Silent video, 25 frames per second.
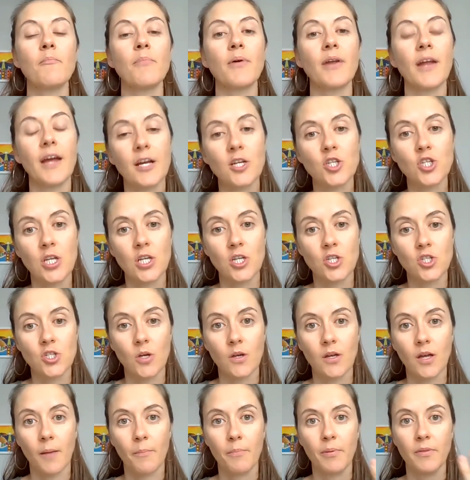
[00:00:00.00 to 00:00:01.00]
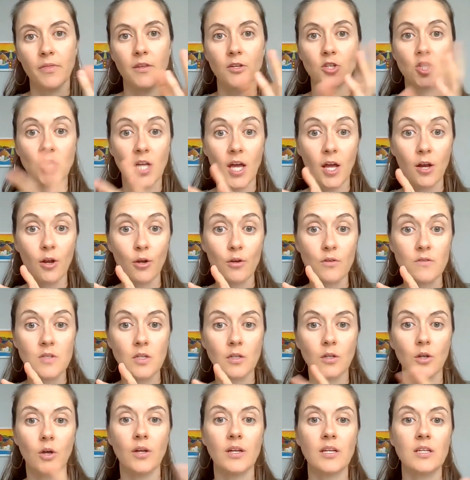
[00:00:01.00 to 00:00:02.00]
but actually showing up in the shadows
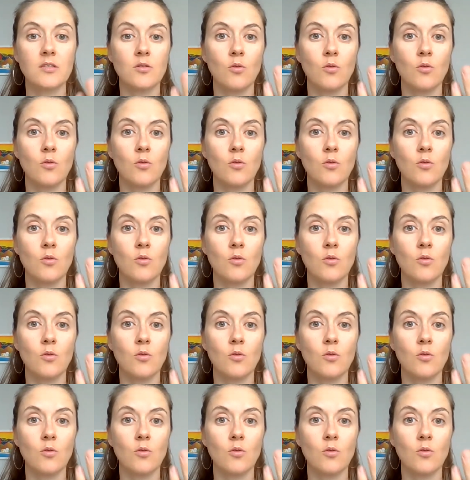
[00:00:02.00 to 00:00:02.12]
a lot.